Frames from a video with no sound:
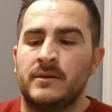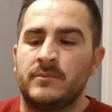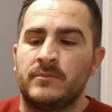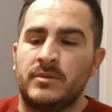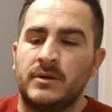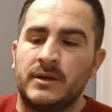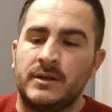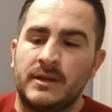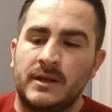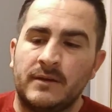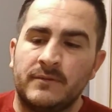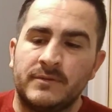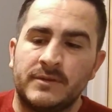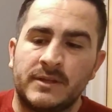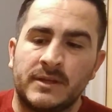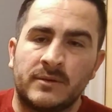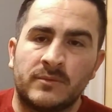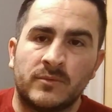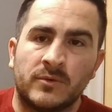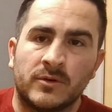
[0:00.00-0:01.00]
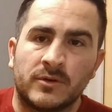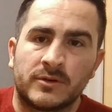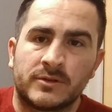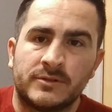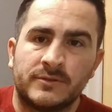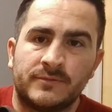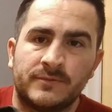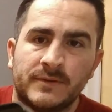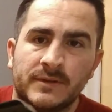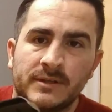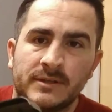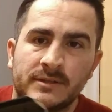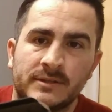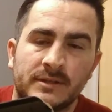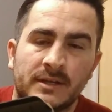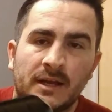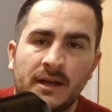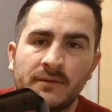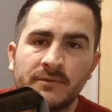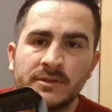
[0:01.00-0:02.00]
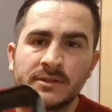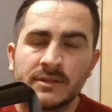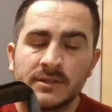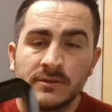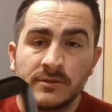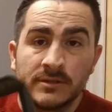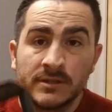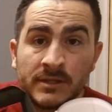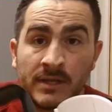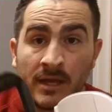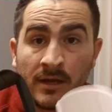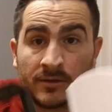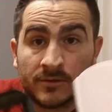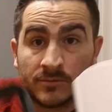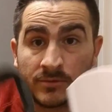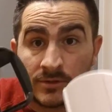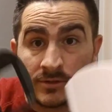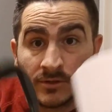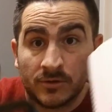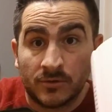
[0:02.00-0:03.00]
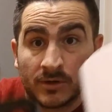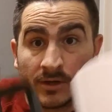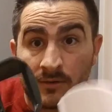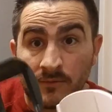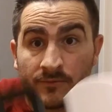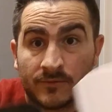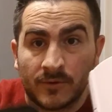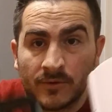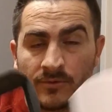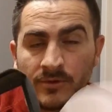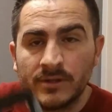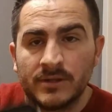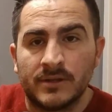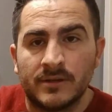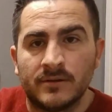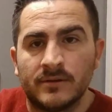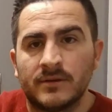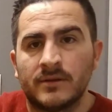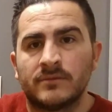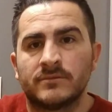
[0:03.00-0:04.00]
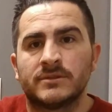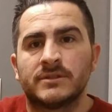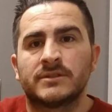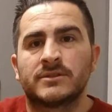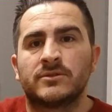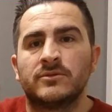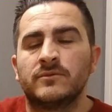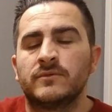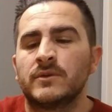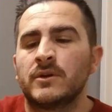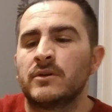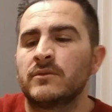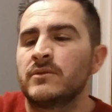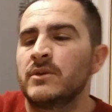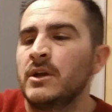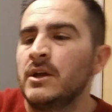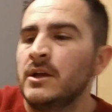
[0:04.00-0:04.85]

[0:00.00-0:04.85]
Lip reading: But everything works. You fit, obviously, you see now there was no phone in there. I was just goofing off.